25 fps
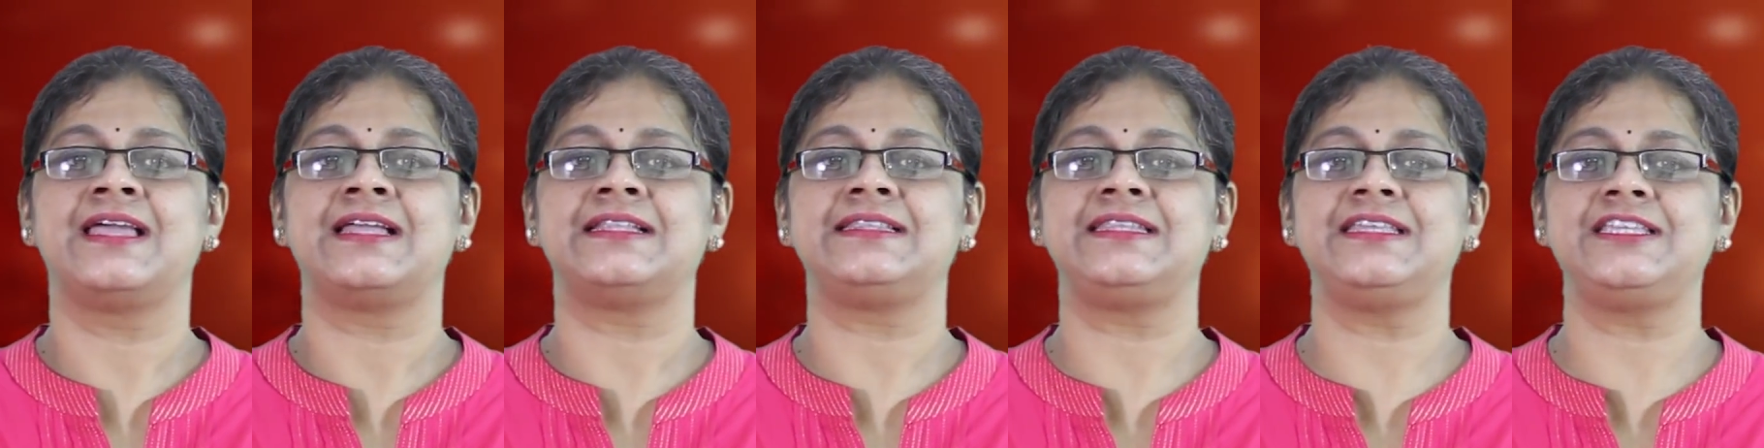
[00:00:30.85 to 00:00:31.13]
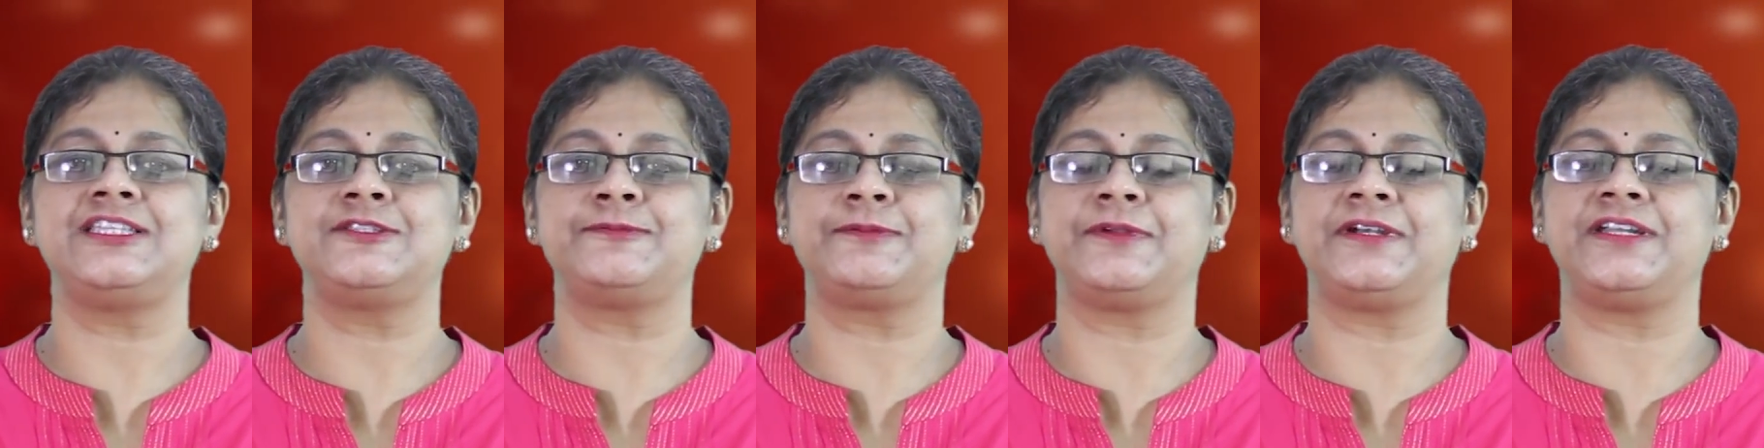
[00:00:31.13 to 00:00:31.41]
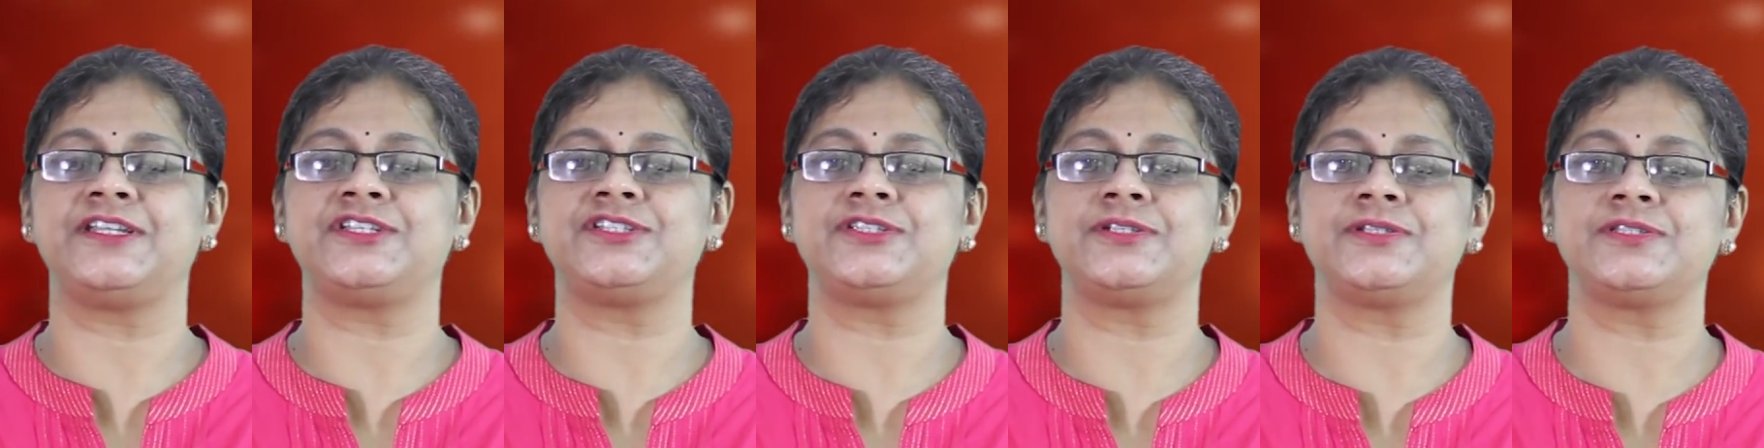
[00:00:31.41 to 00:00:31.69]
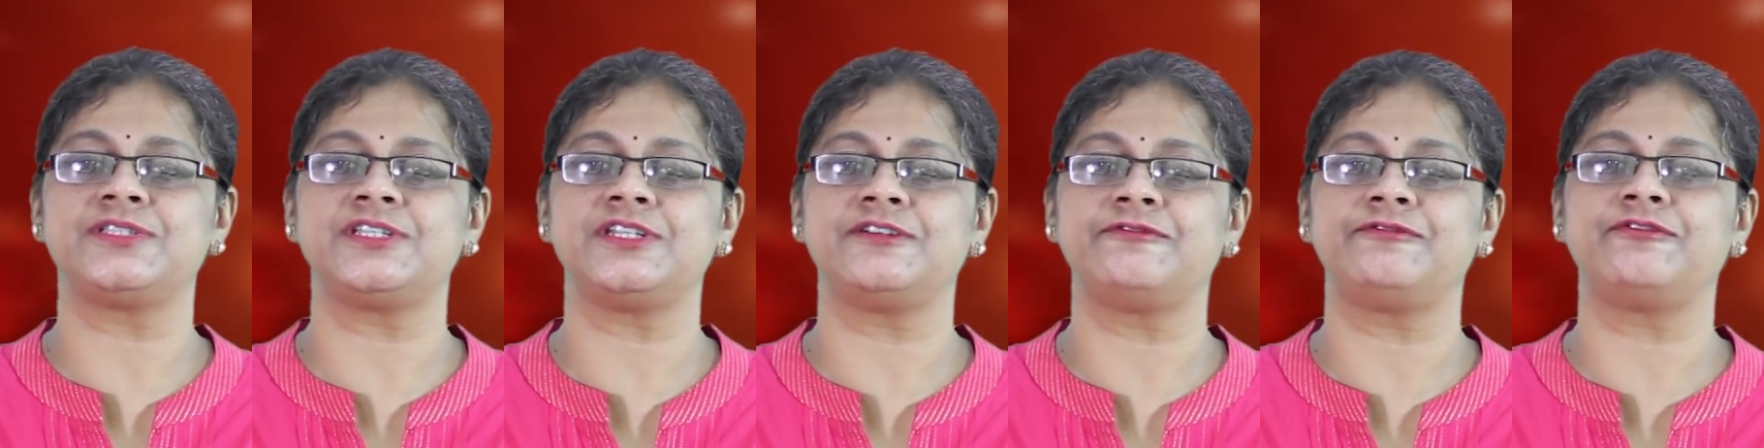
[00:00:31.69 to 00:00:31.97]
these
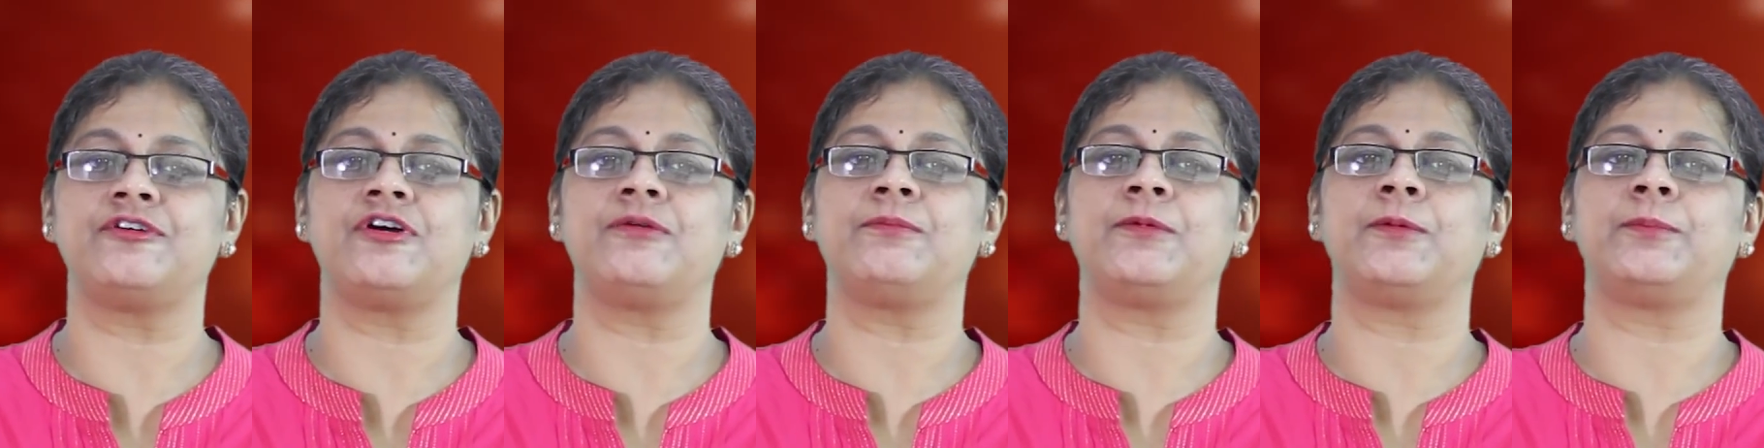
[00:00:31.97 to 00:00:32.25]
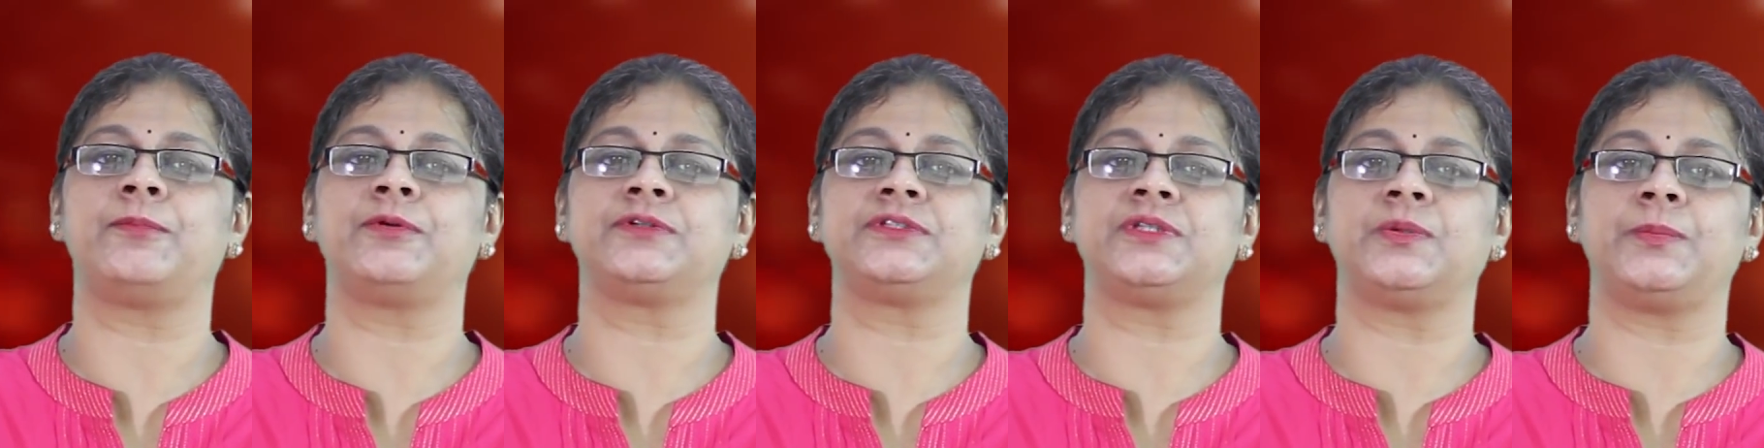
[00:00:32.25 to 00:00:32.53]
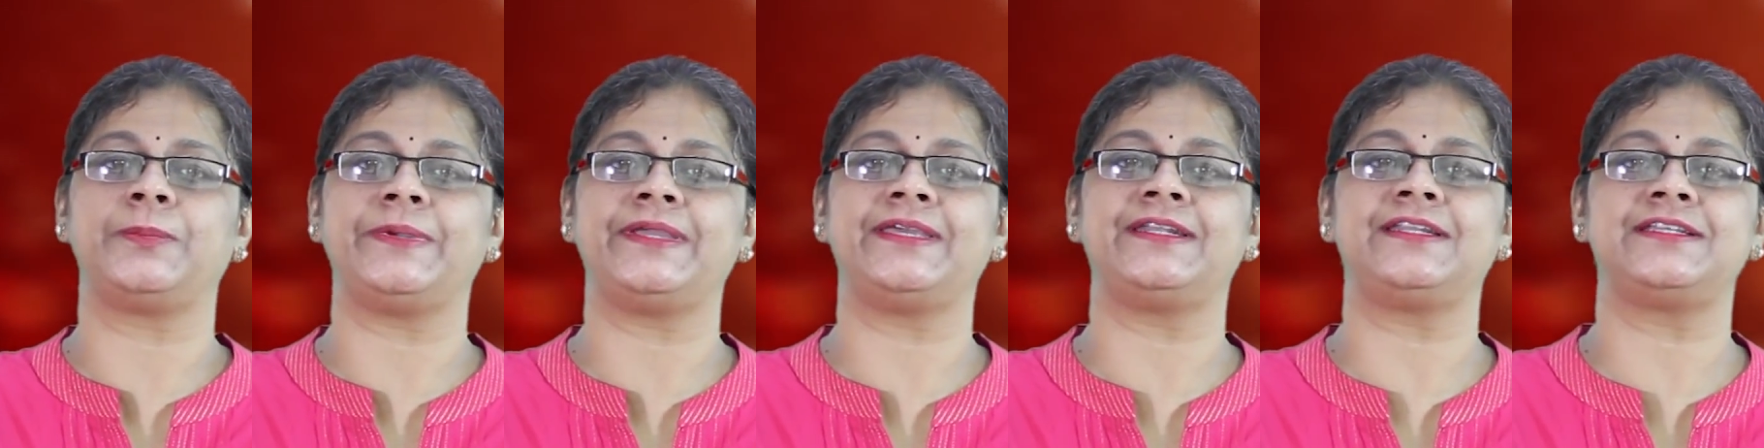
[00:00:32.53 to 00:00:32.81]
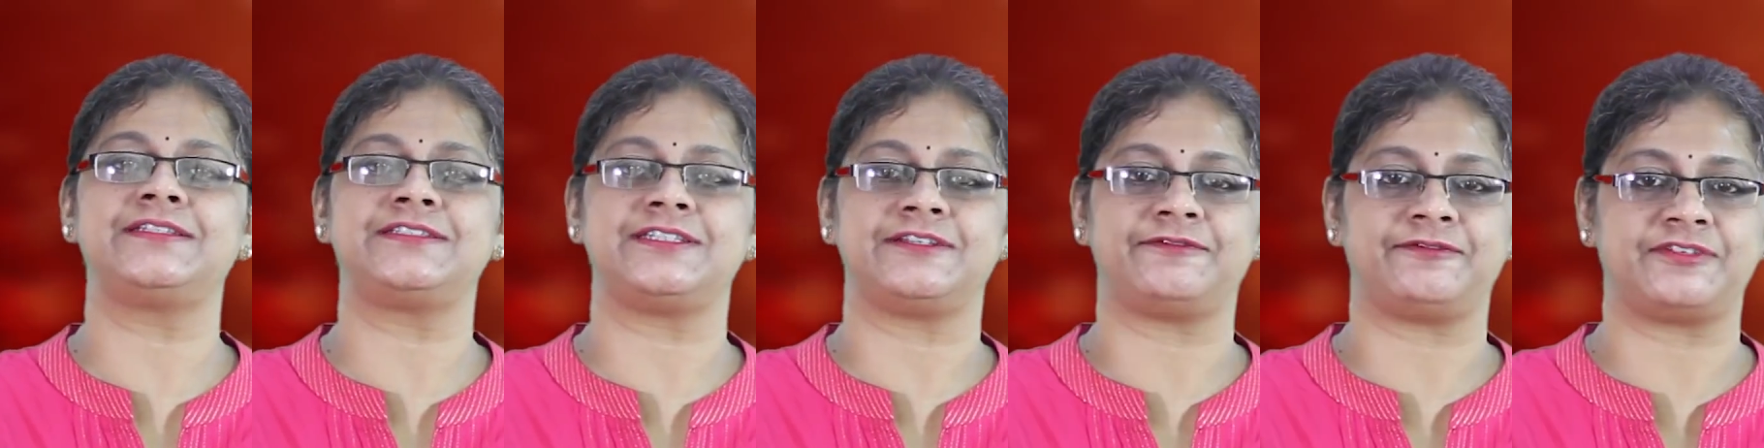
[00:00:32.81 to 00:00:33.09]
predictions inform about the
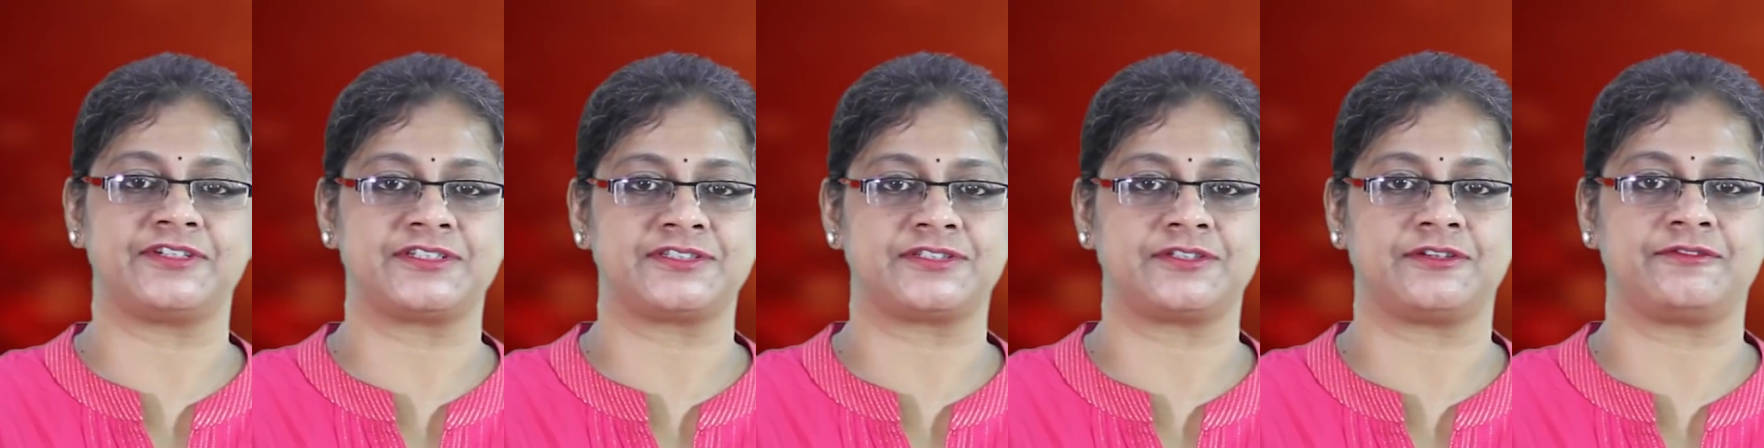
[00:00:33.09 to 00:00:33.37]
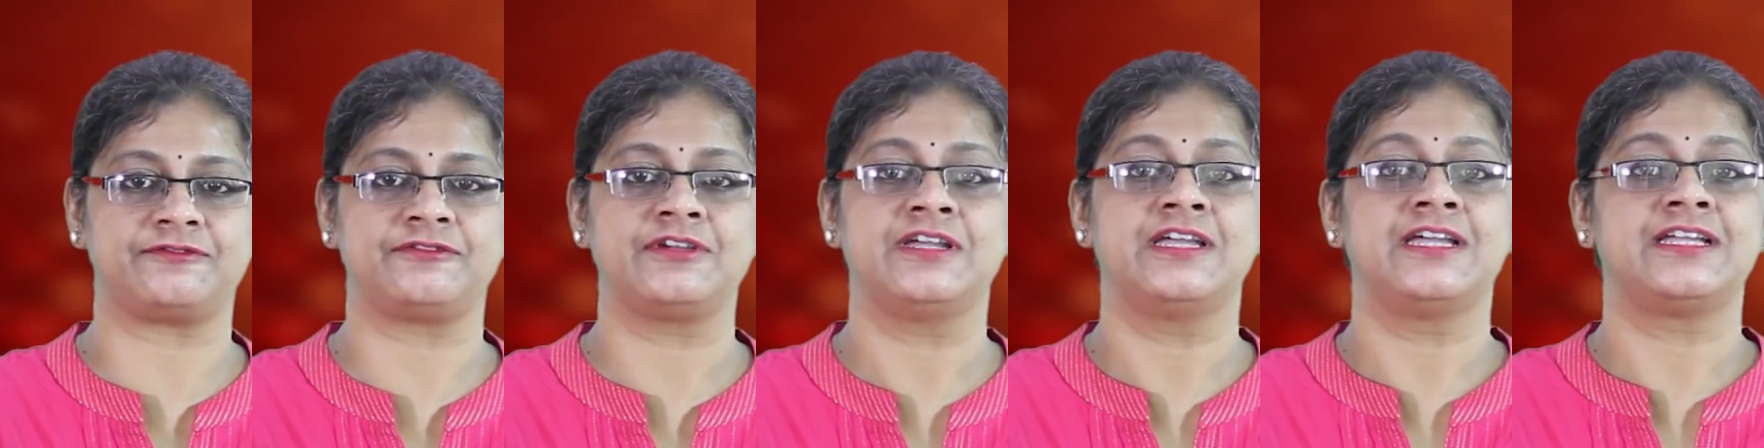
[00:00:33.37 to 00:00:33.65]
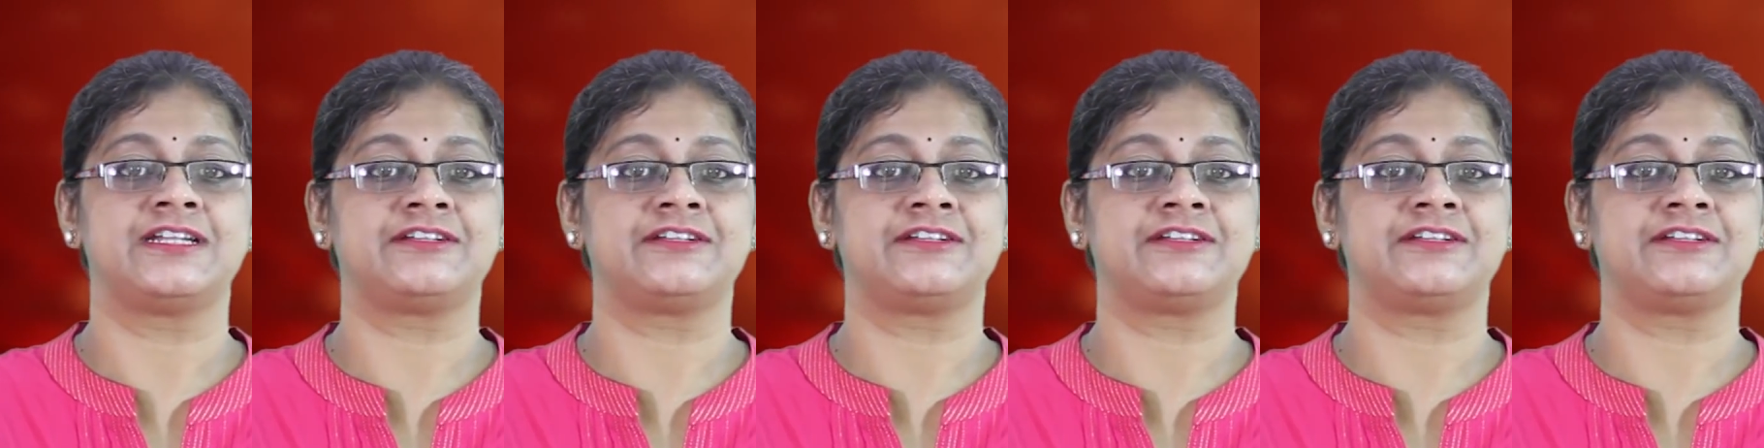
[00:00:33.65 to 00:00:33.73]
various effects of